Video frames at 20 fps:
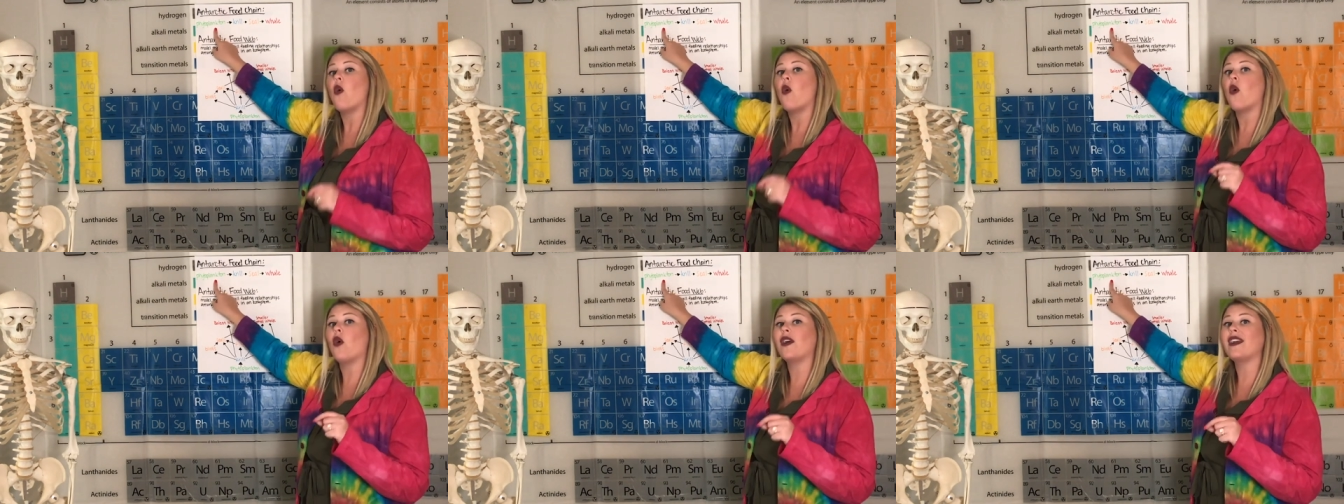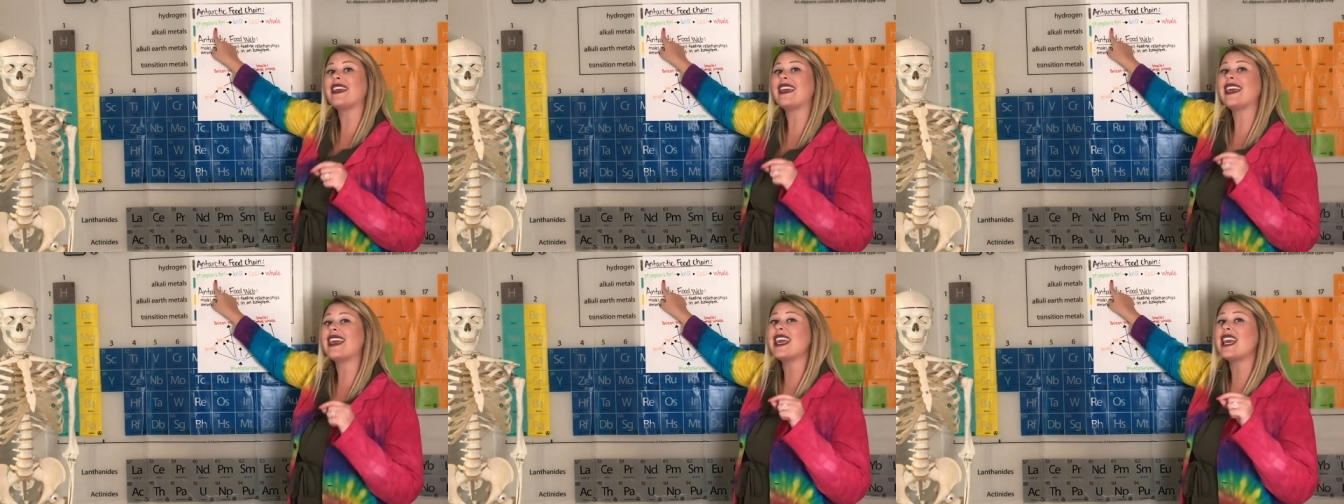
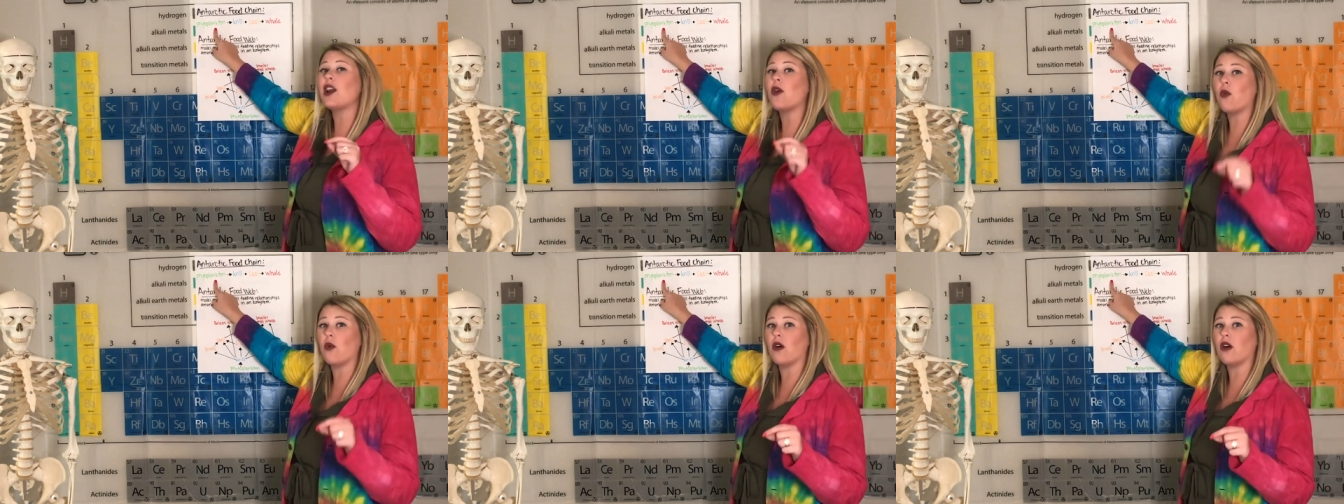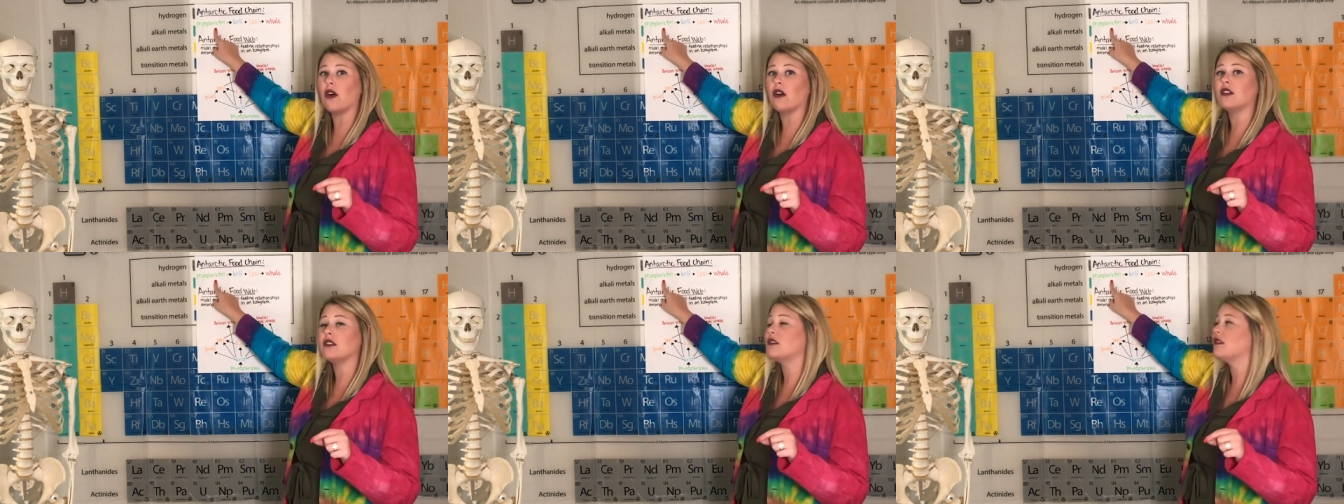or
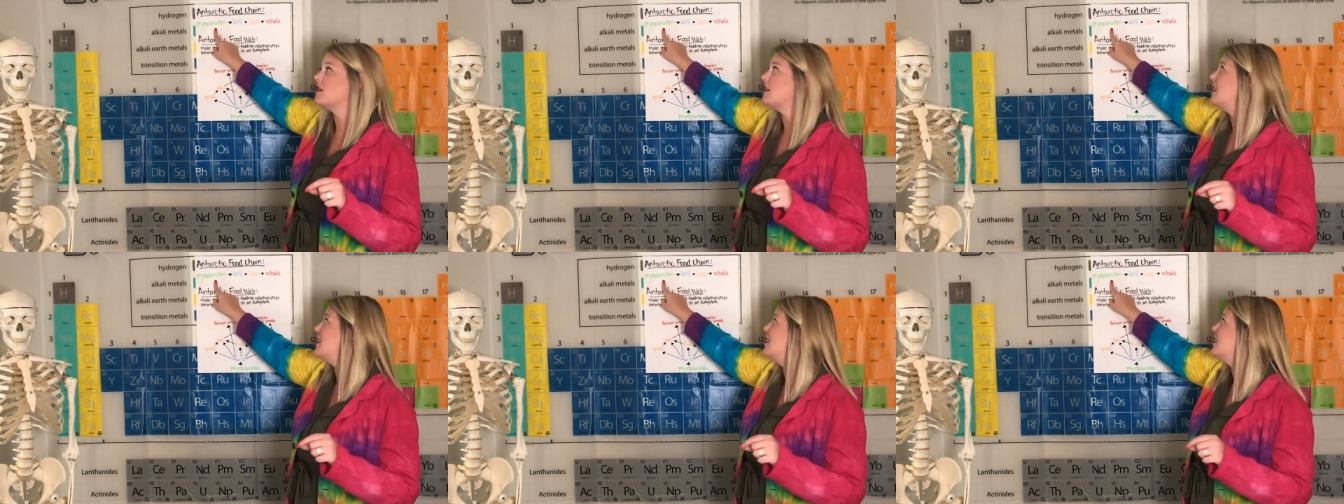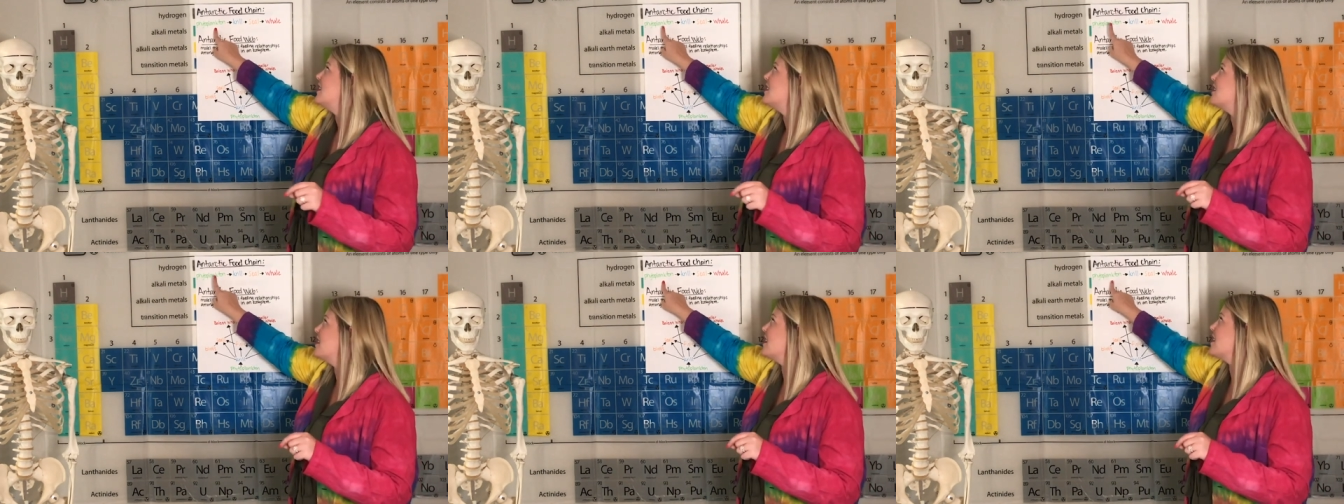equal
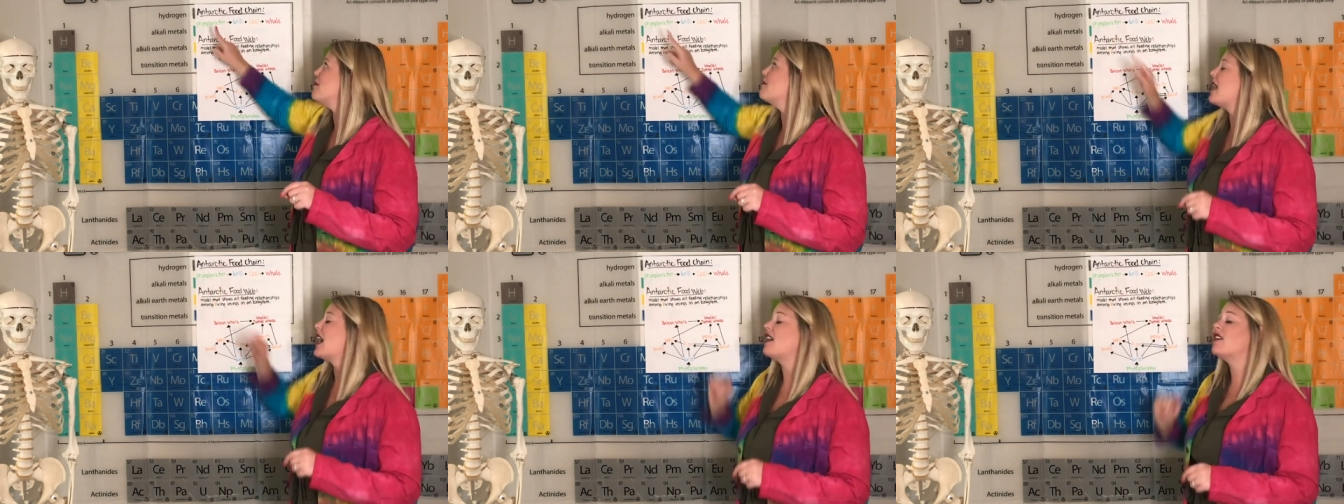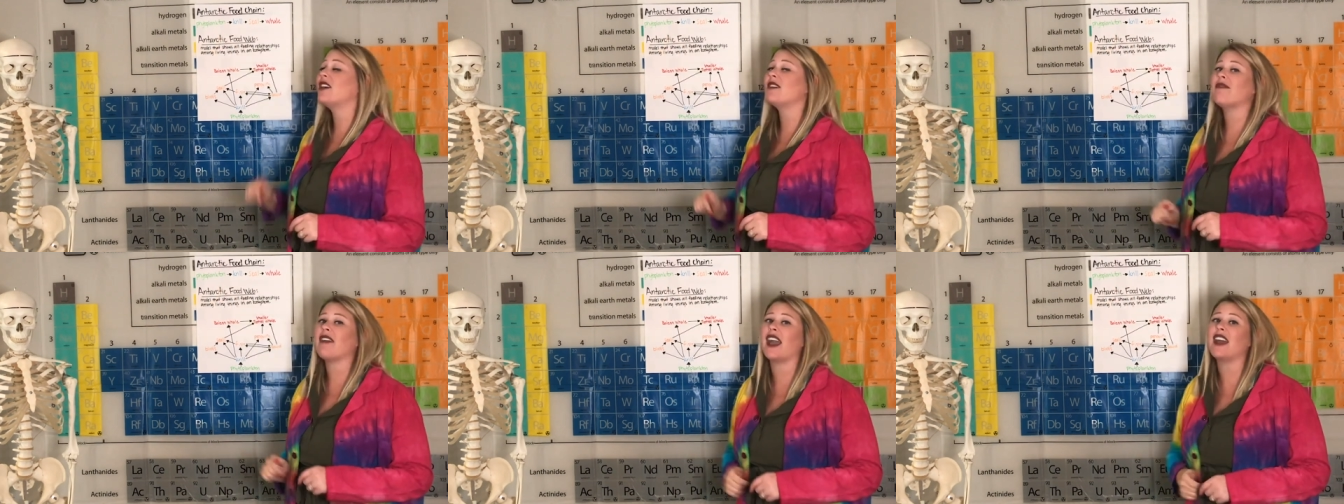to the
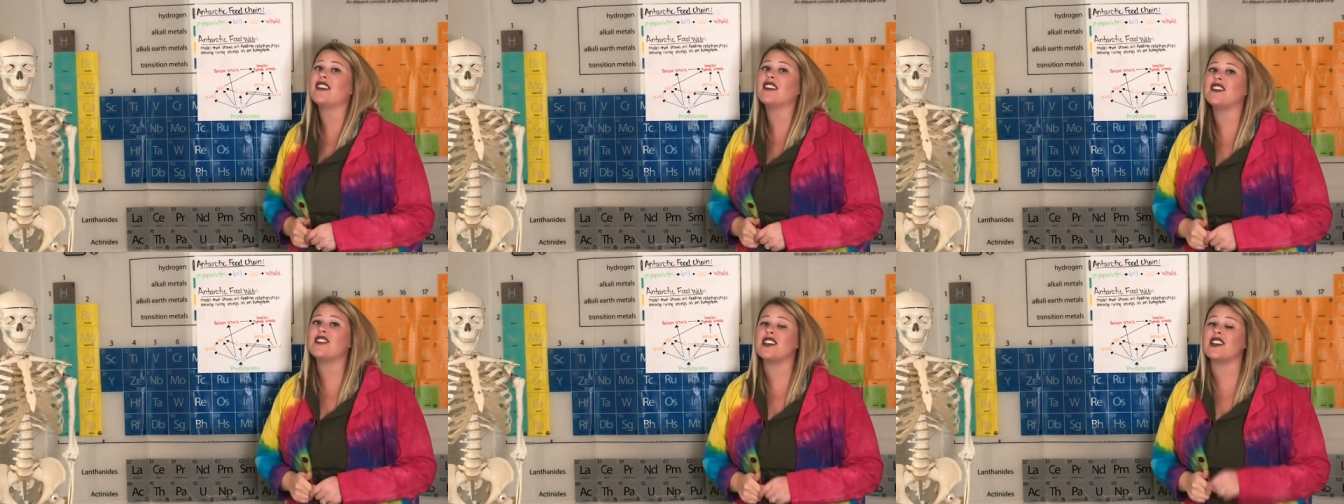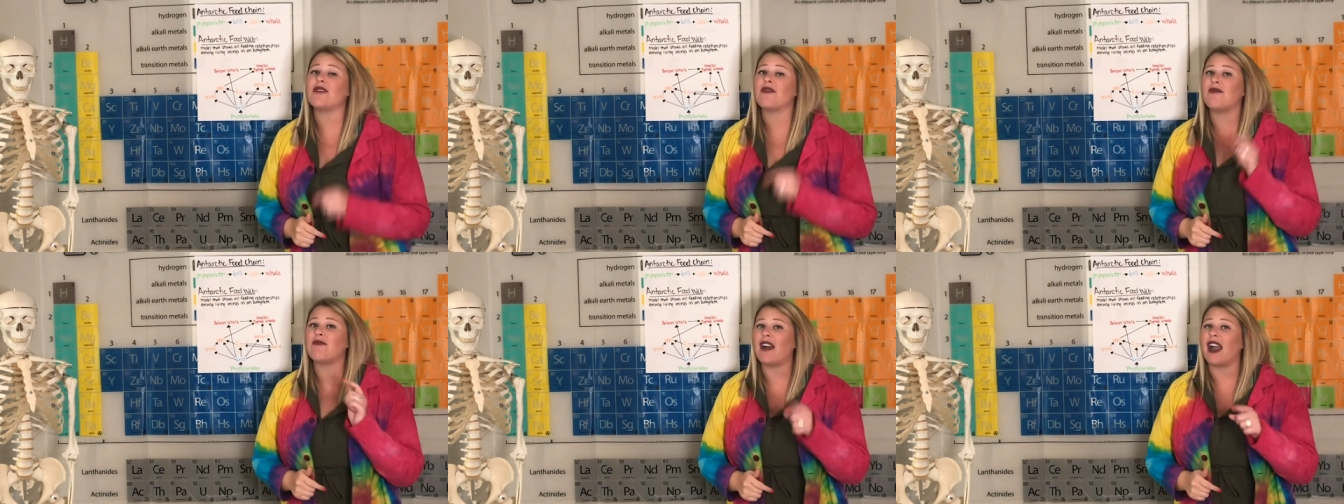amount of energy
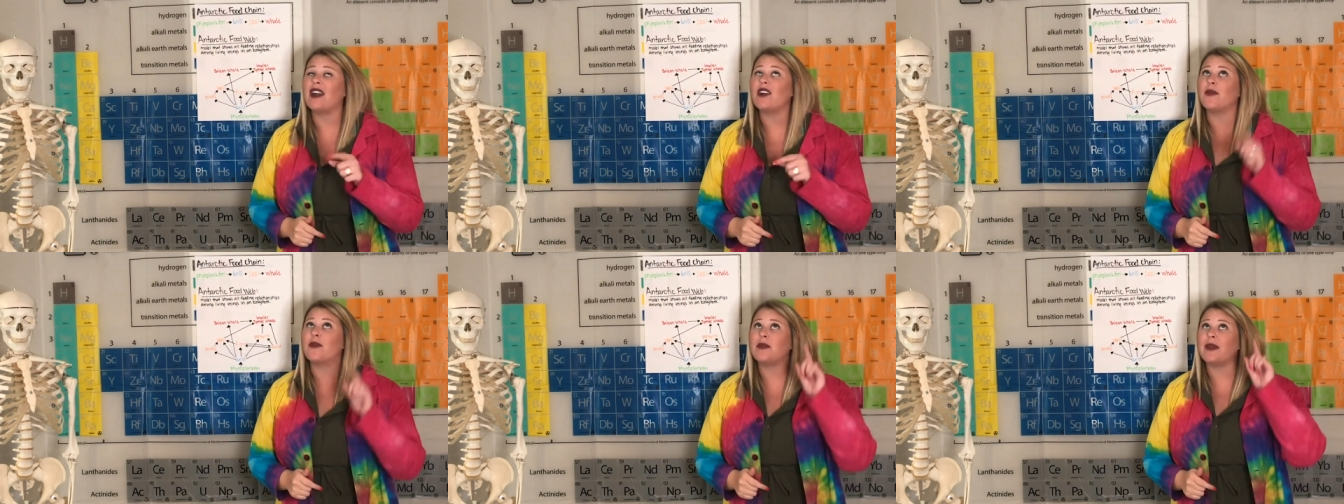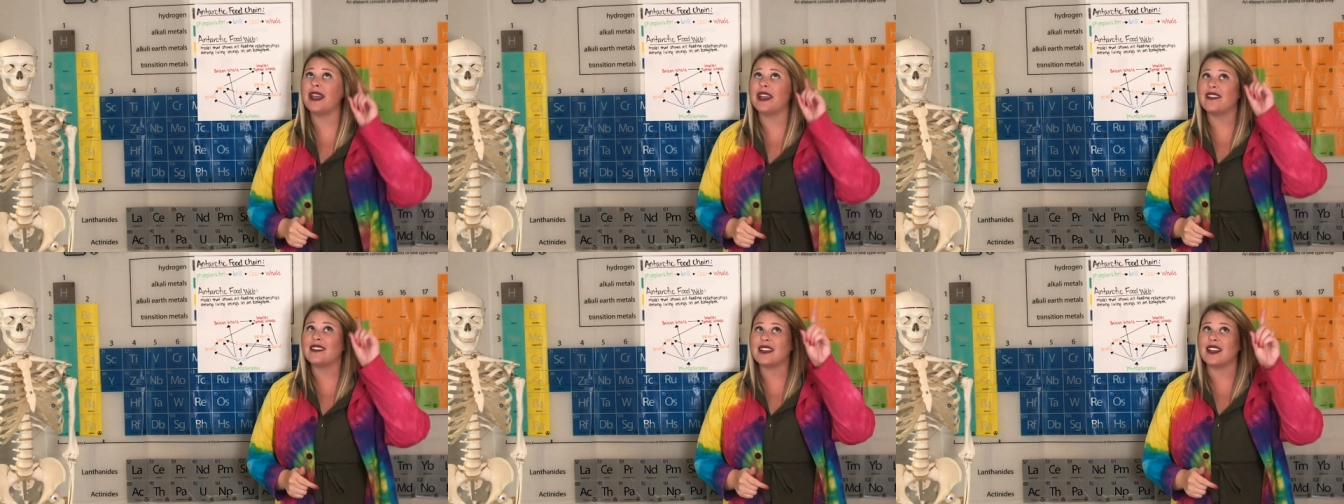the
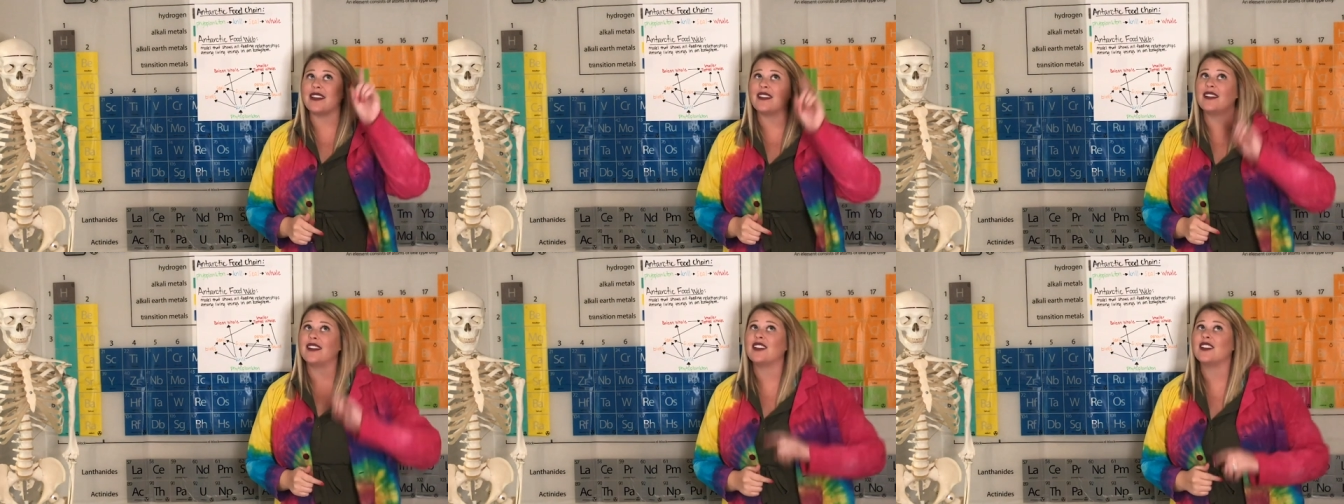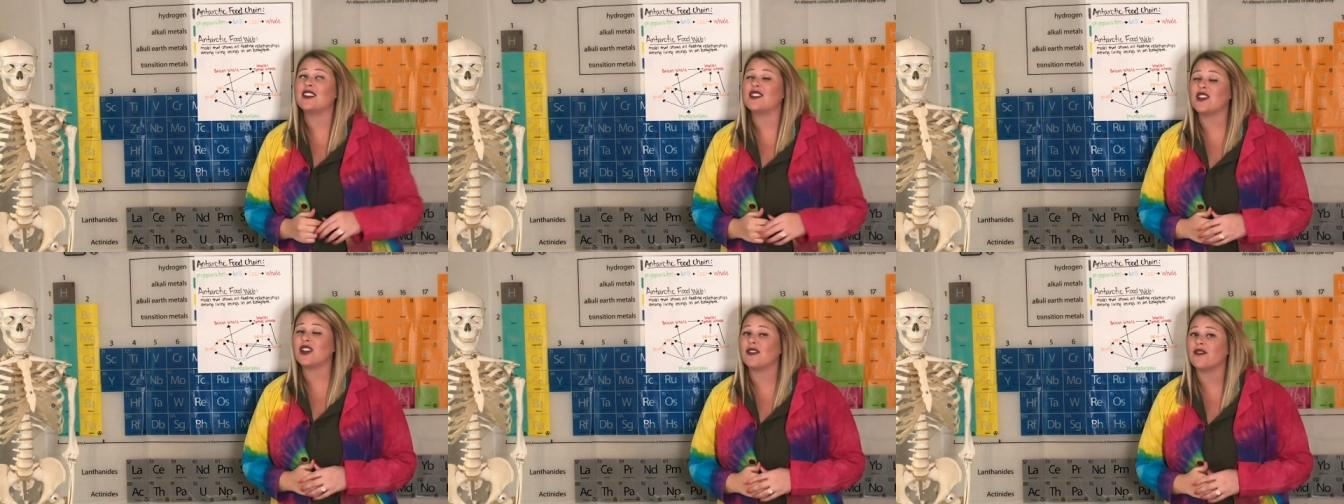
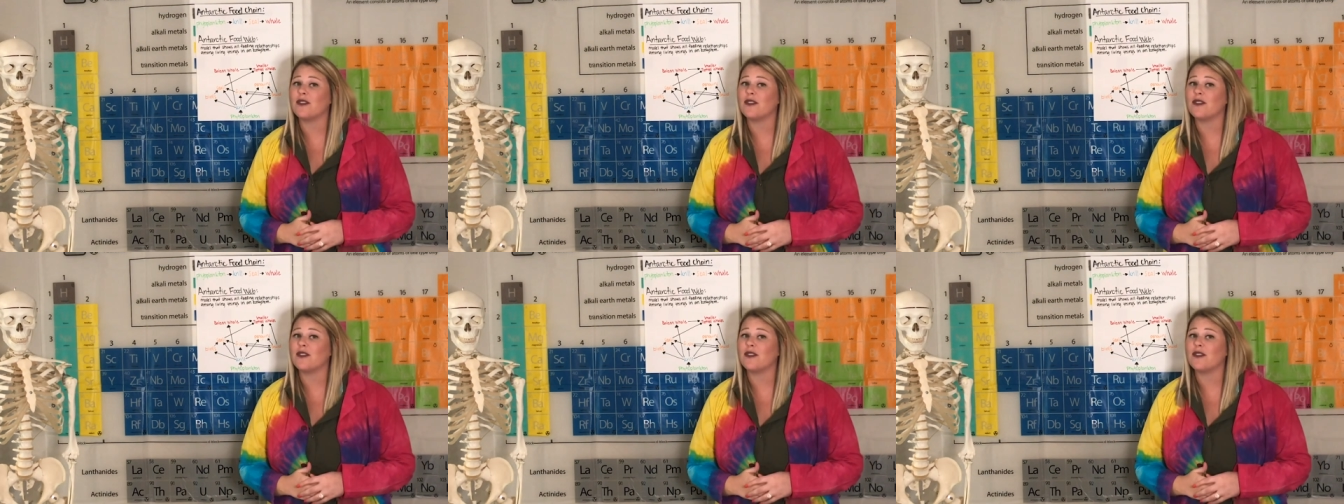phytoplankton took